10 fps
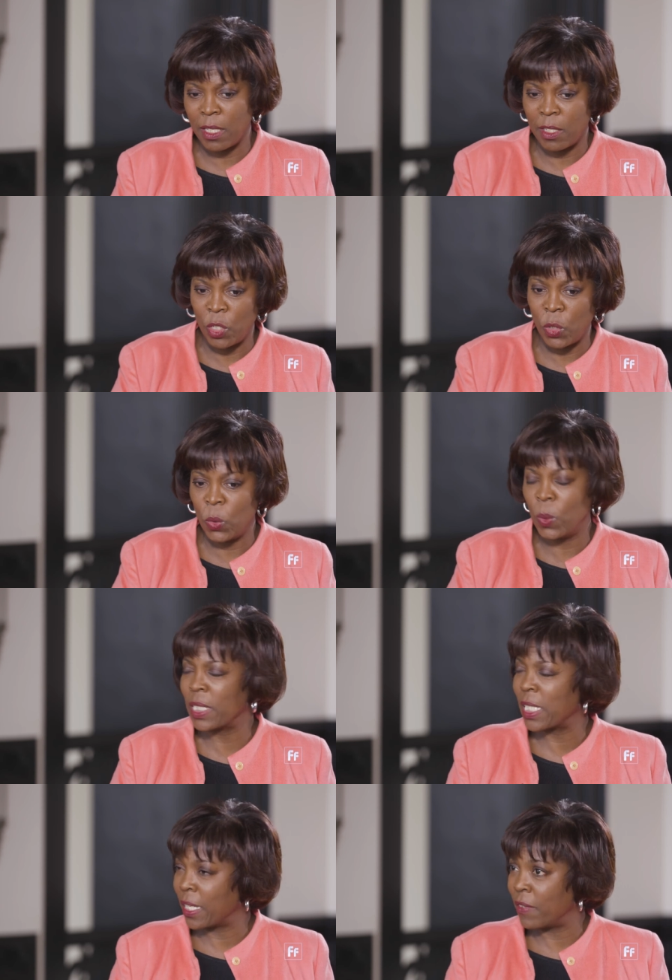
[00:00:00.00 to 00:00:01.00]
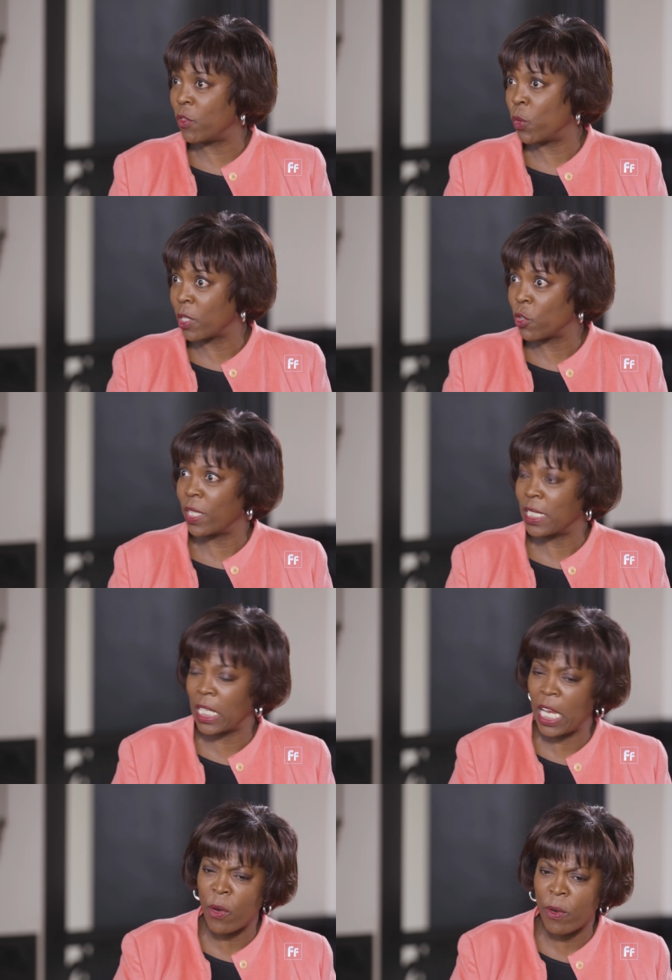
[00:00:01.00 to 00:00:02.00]
the new executive director has
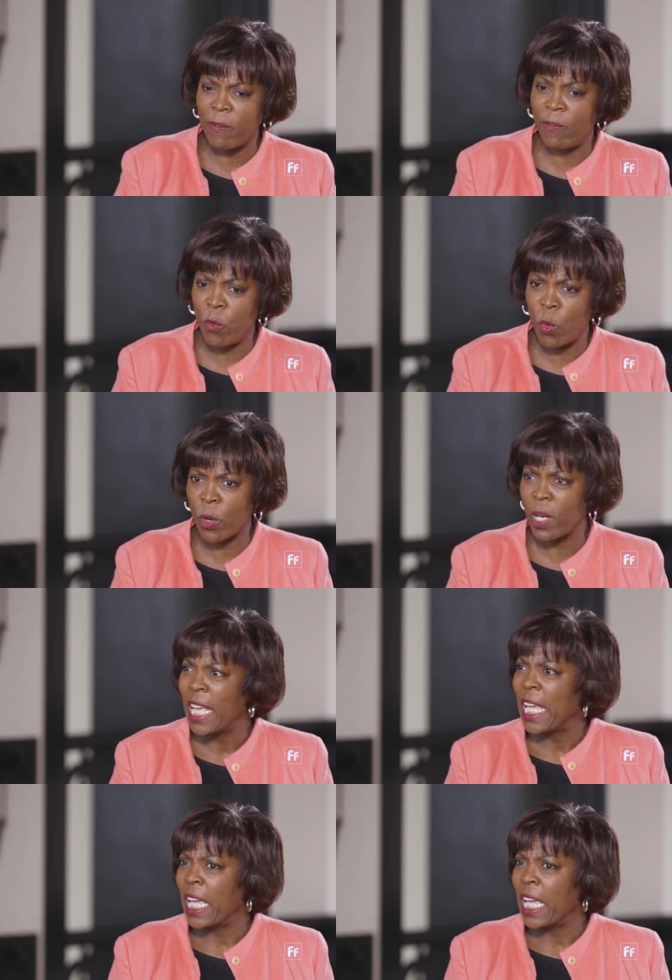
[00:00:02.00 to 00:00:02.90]
carried forward